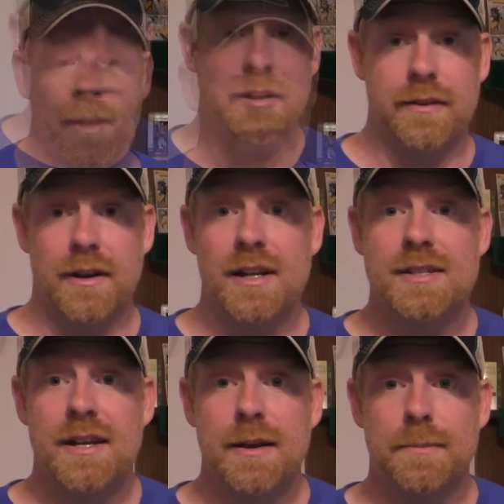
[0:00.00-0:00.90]
All right, the
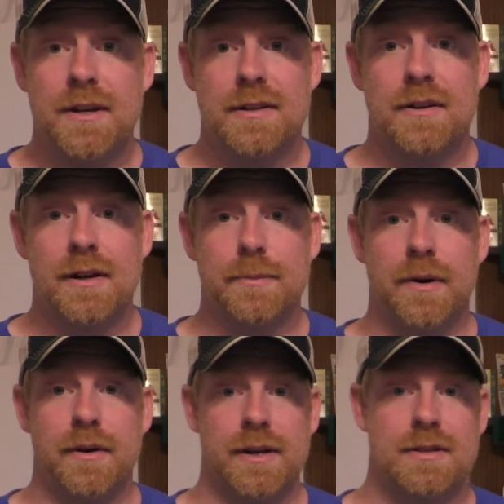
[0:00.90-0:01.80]
next thing I'm gonna talk
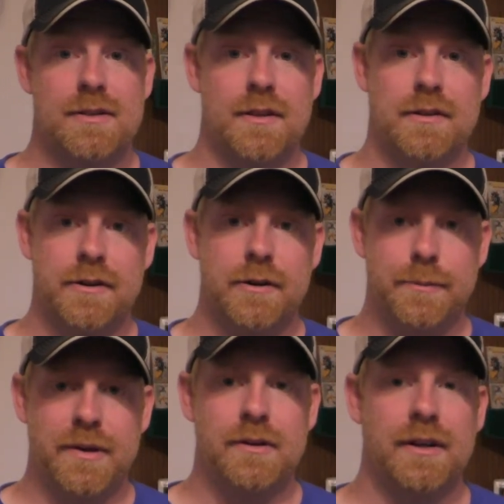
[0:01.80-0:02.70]
about is the
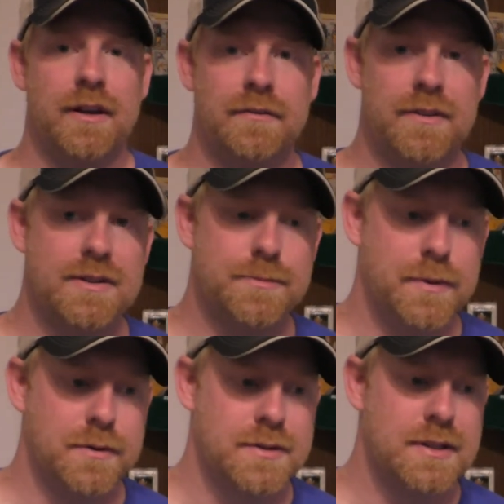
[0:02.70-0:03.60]
durability of these
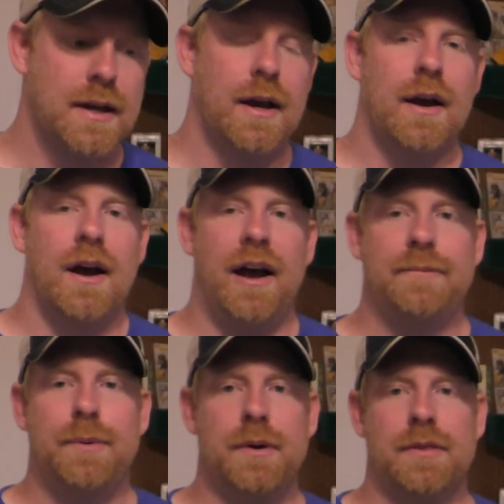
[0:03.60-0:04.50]
boots. I
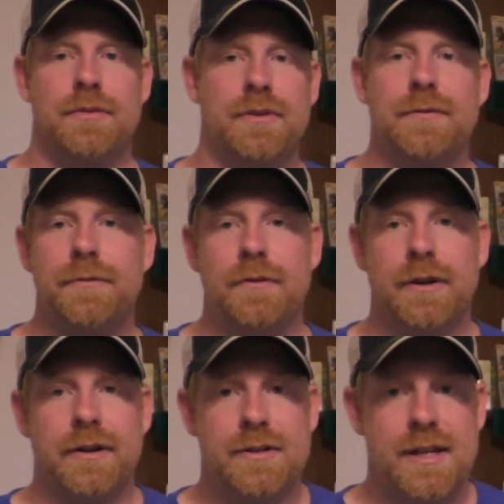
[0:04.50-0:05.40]
put 3 full
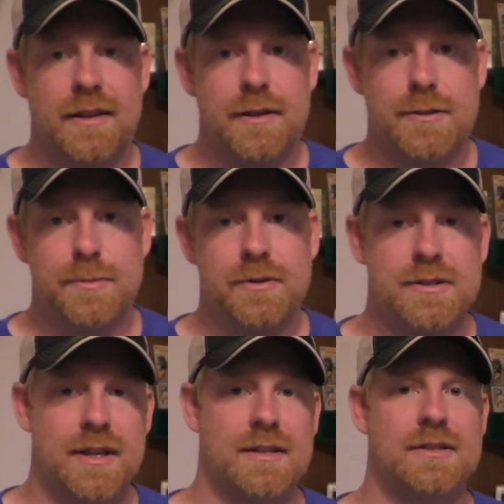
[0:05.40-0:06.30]
years on these
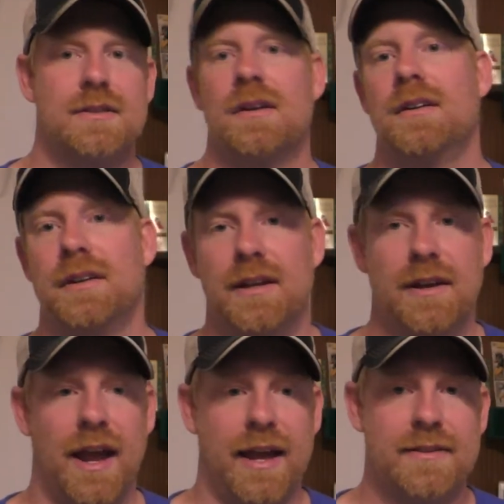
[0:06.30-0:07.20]
boots. That's hunting
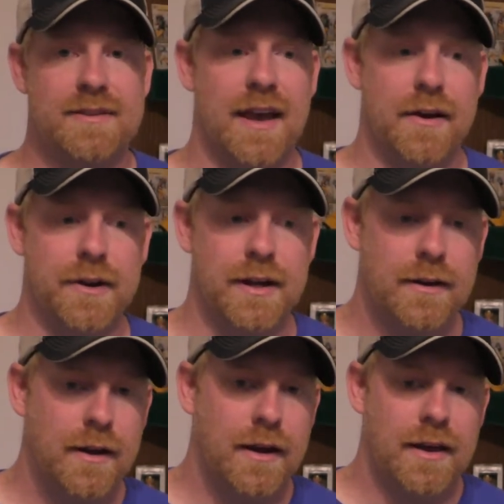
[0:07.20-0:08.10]
and scouting.
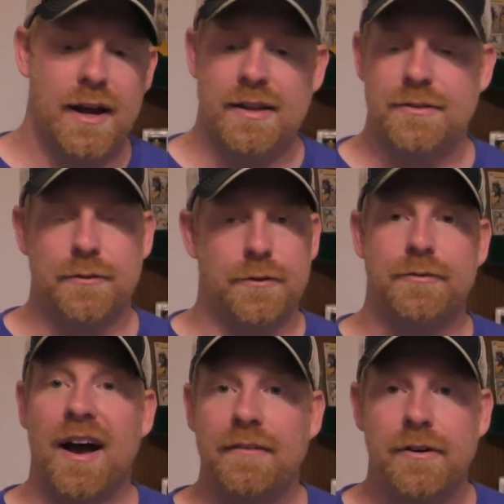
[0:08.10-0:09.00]
That's over
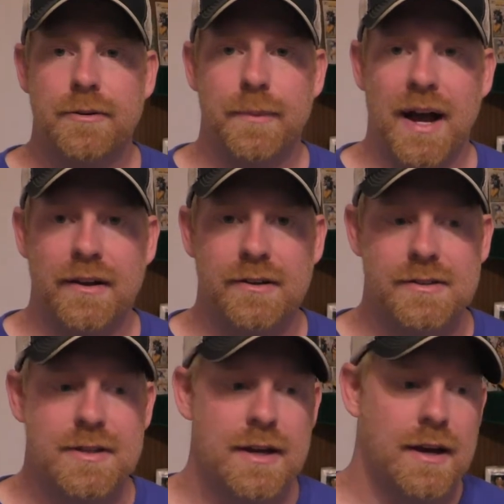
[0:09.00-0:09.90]
500
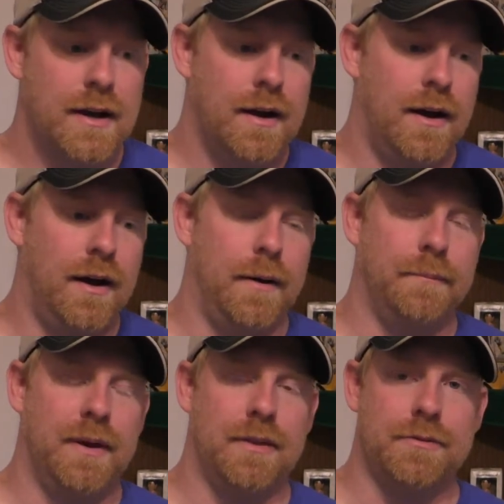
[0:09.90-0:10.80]
miles
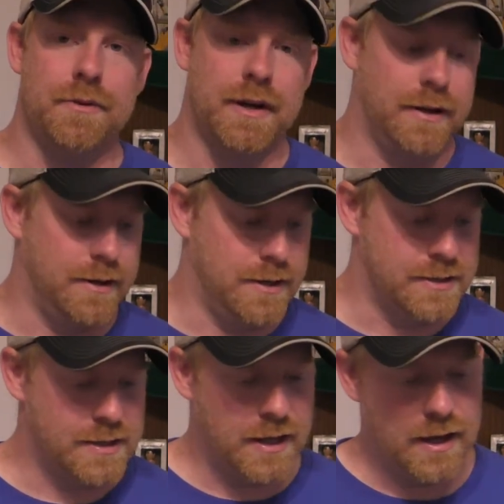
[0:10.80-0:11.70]
in 3
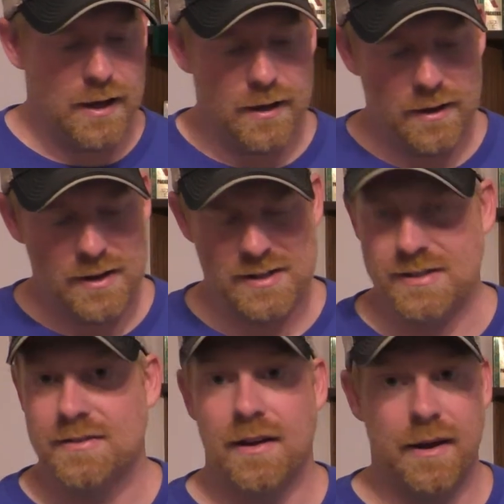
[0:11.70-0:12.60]
years,
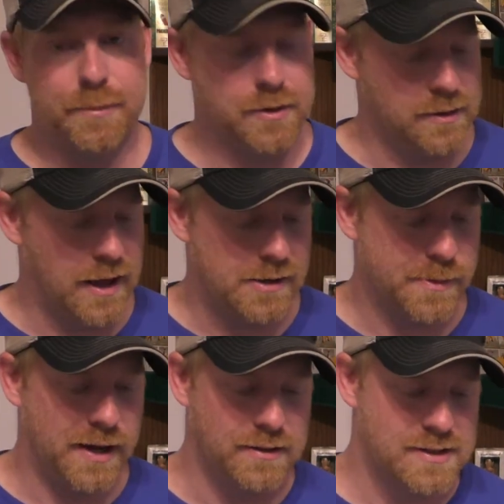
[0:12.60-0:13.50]
because I put a lot of
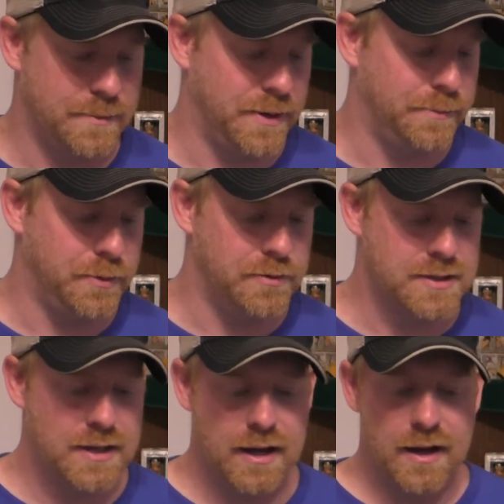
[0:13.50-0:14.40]
miles on my
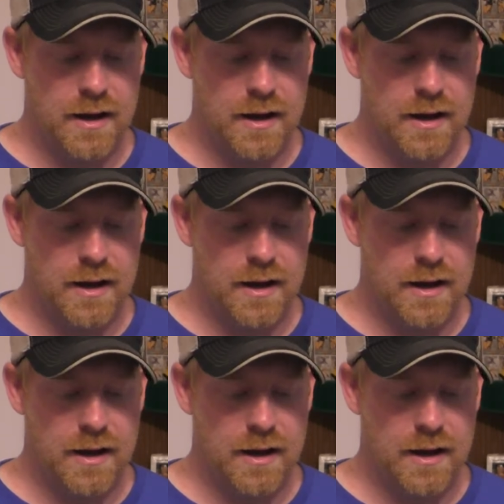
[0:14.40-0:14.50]
boots.